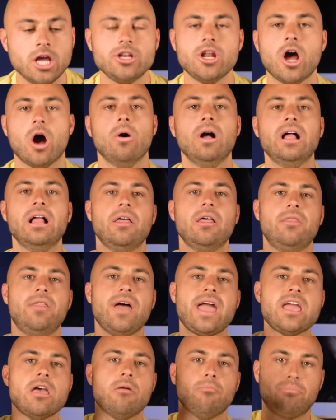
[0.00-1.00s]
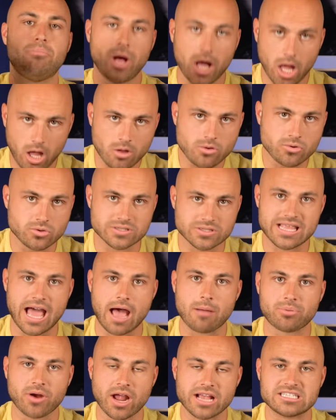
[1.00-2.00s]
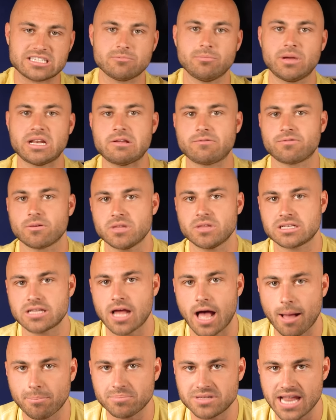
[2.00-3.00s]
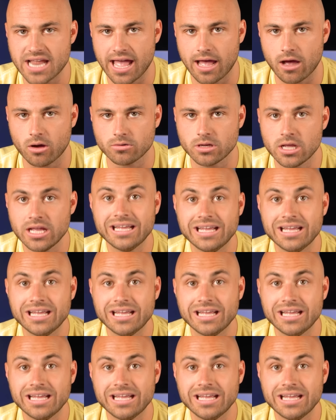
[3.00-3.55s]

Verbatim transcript: No, they impose that price of money from the top down.